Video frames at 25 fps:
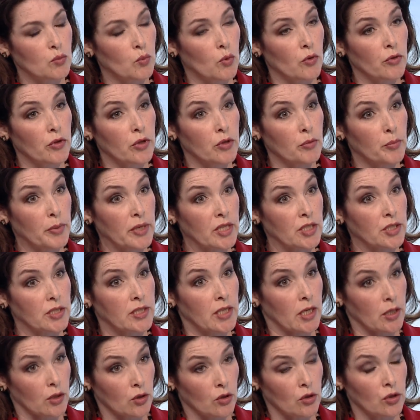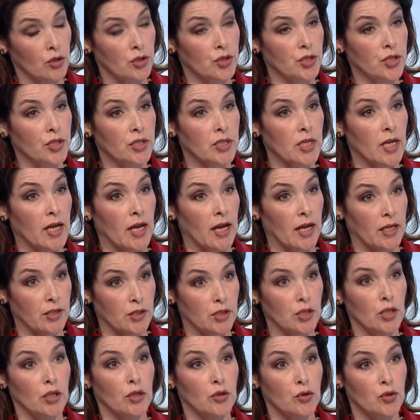what the best technologies and
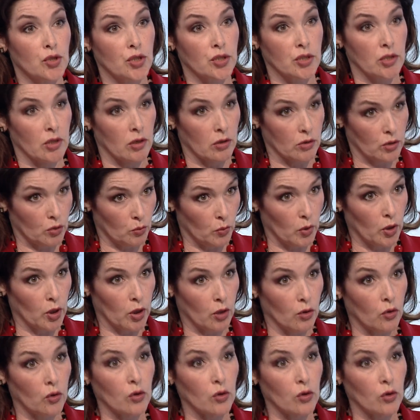solutions are to work